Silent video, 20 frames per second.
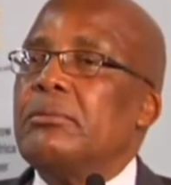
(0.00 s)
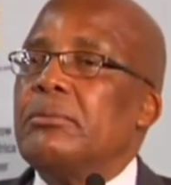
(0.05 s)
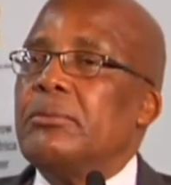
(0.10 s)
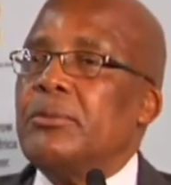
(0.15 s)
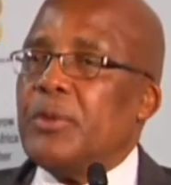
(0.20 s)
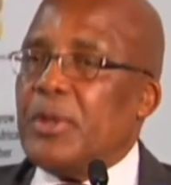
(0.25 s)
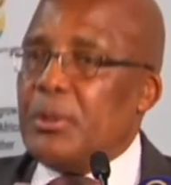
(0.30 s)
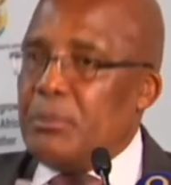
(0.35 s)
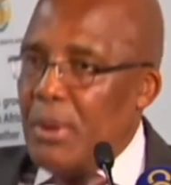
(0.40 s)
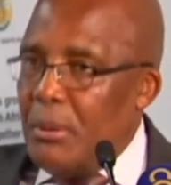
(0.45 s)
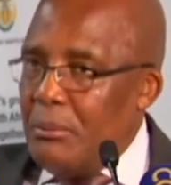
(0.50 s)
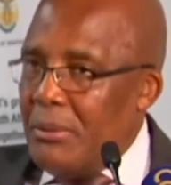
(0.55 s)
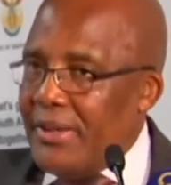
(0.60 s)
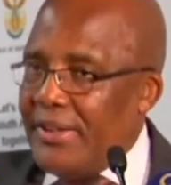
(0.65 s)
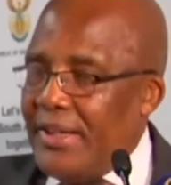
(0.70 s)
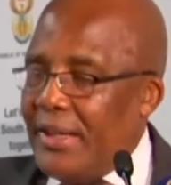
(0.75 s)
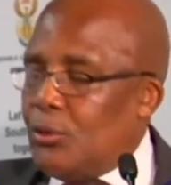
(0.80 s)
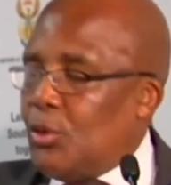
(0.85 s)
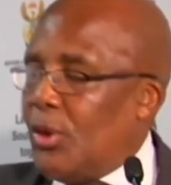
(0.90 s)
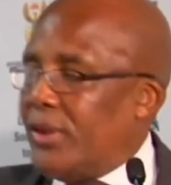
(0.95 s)
You remember
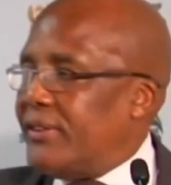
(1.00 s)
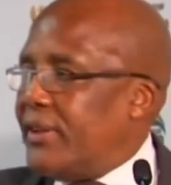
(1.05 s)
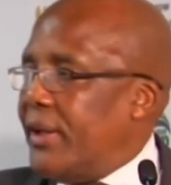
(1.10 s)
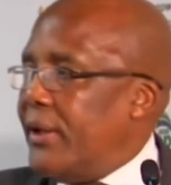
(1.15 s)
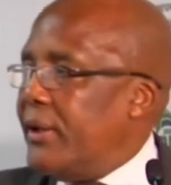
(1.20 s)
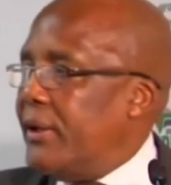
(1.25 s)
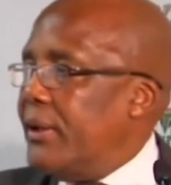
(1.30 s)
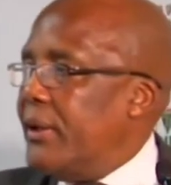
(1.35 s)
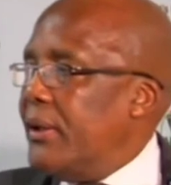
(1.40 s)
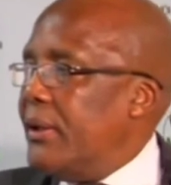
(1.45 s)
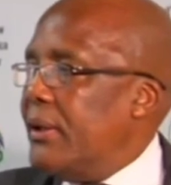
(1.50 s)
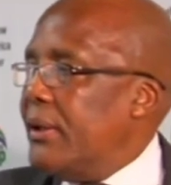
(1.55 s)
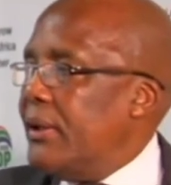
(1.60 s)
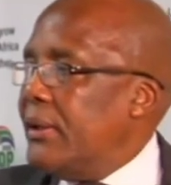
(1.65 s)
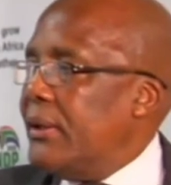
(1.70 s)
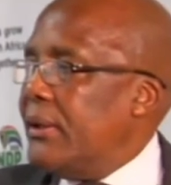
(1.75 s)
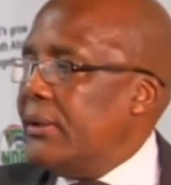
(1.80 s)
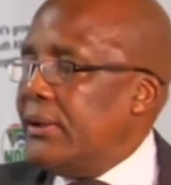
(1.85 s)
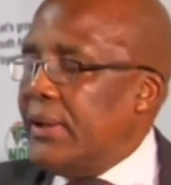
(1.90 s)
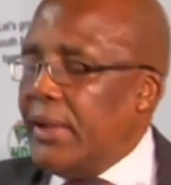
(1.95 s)
that was the
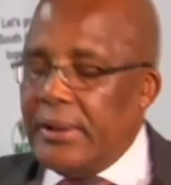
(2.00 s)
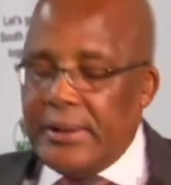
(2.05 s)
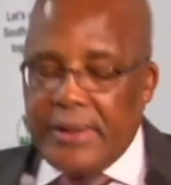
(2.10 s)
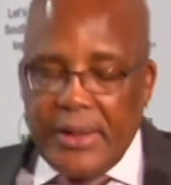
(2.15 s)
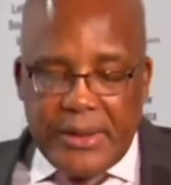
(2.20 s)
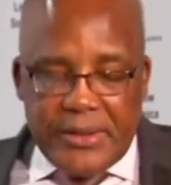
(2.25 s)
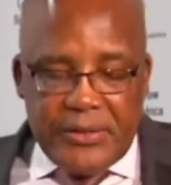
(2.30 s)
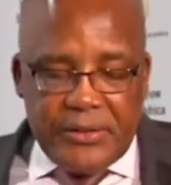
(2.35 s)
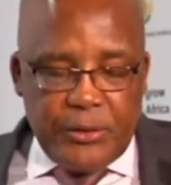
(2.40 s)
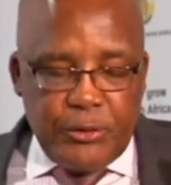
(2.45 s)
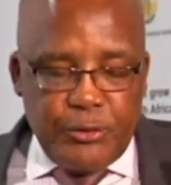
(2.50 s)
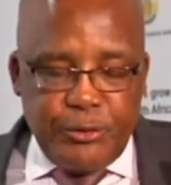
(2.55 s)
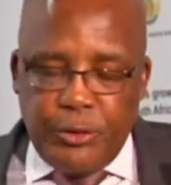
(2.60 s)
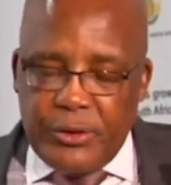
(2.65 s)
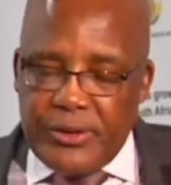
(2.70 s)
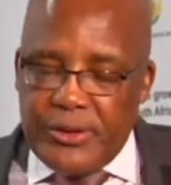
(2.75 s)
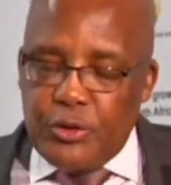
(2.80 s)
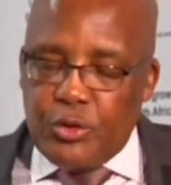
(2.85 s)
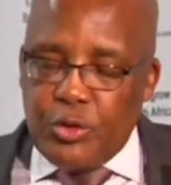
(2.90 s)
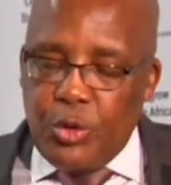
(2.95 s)
reason for
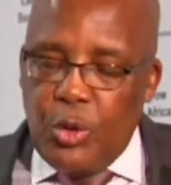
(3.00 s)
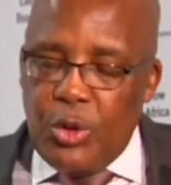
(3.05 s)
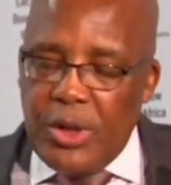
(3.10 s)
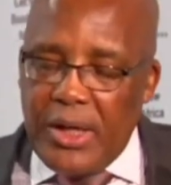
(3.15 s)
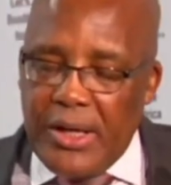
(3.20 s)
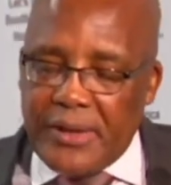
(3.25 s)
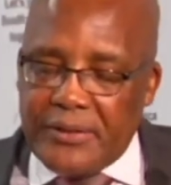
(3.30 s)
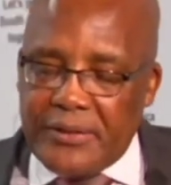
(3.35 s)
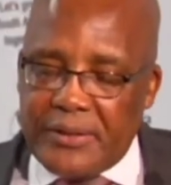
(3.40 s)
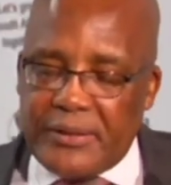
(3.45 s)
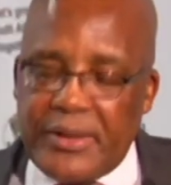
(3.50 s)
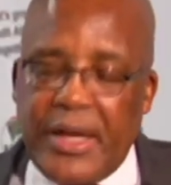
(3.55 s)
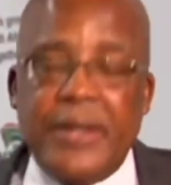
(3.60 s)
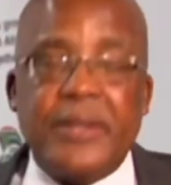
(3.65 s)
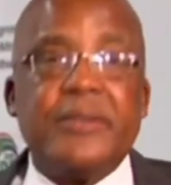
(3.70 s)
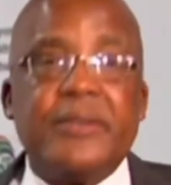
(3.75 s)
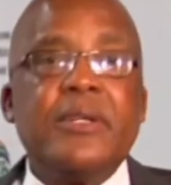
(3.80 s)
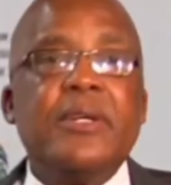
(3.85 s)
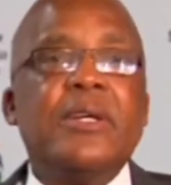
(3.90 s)
this whole exercise.